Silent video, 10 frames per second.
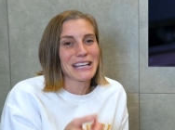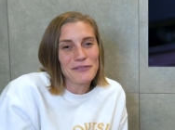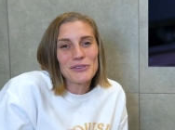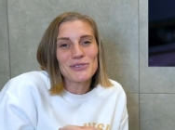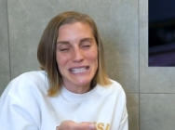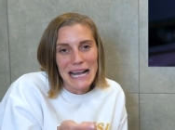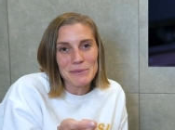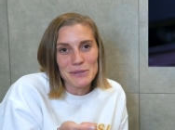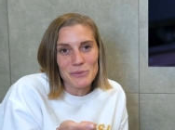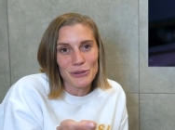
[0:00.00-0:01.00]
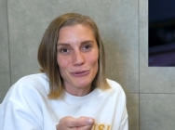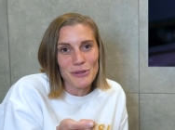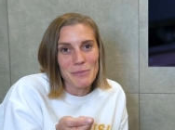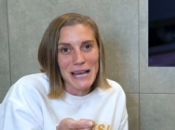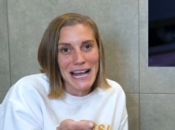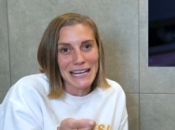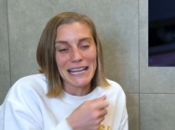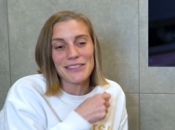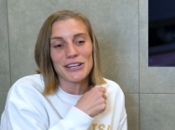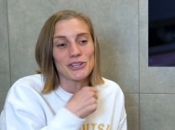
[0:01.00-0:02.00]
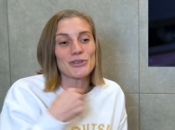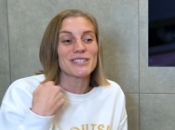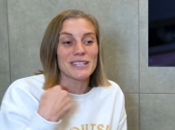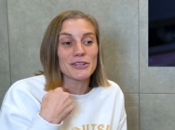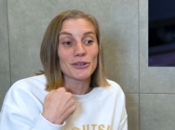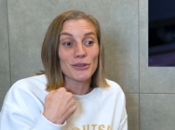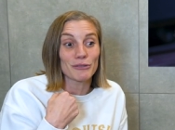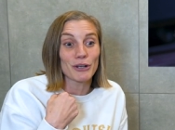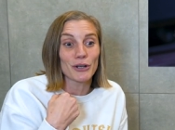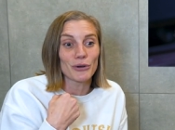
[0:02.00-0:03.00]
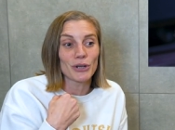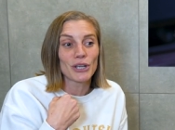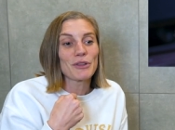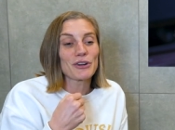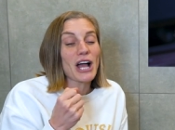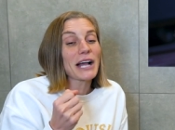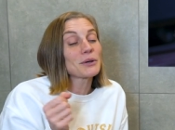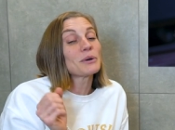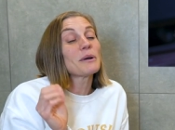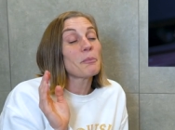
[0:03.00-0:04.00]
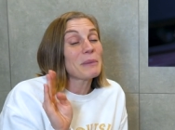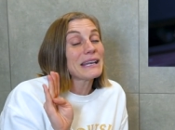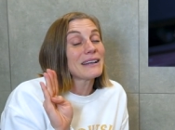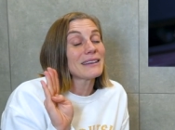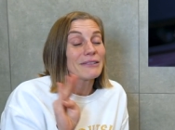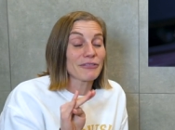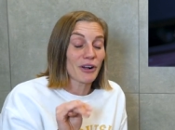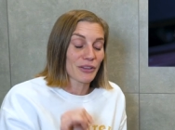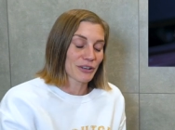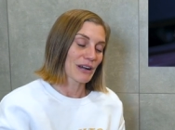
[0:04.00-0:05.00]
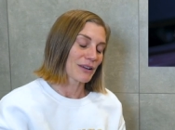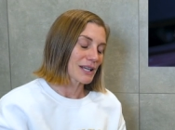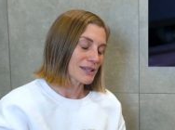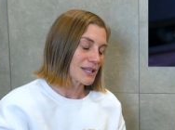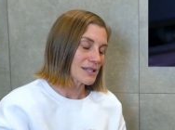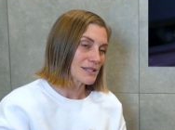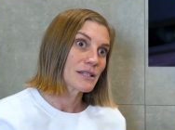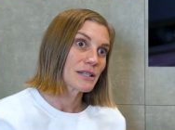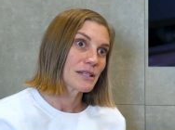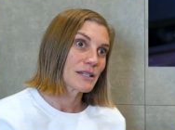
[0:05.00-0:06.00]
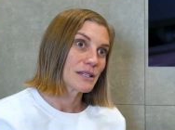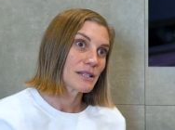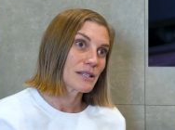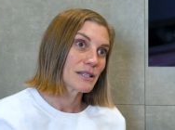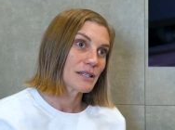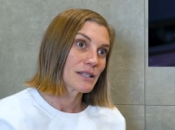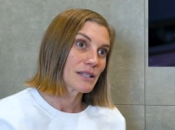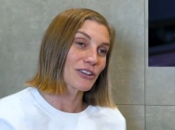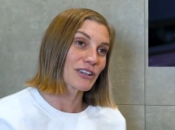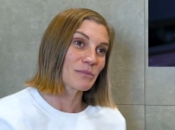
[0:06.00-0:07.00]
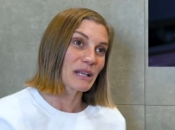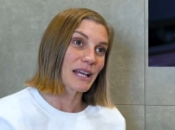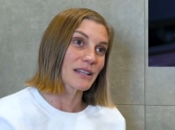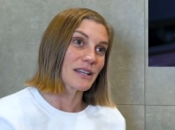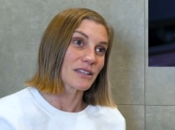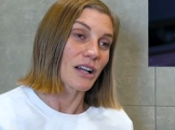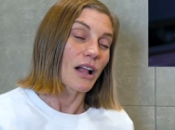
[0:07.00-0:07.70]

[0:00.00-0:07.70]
like if you stab someone through the back and then you slit their throat, they're not gonna immediately fall on the ground like this. They're gonna be like this.